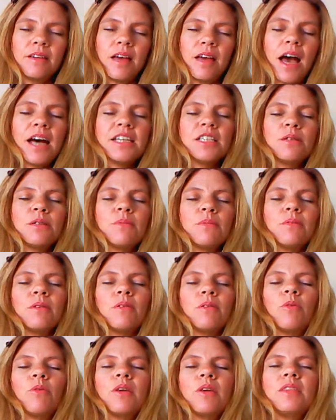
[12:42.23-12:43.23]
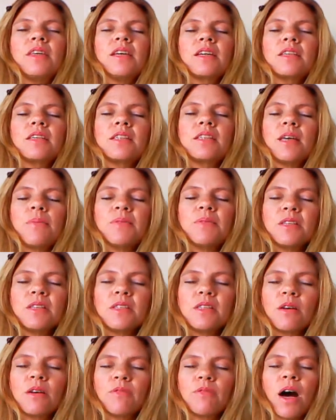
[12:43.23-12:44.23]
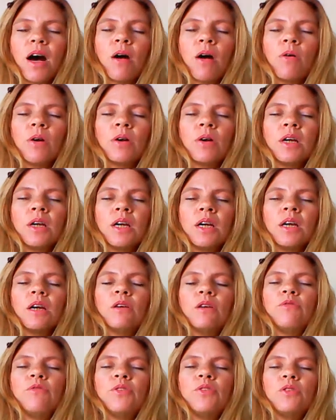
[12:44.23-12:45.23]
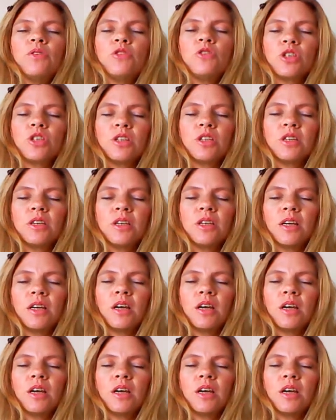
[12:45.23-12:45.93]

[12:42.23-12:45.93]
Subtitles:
and with the acceptance of our infusion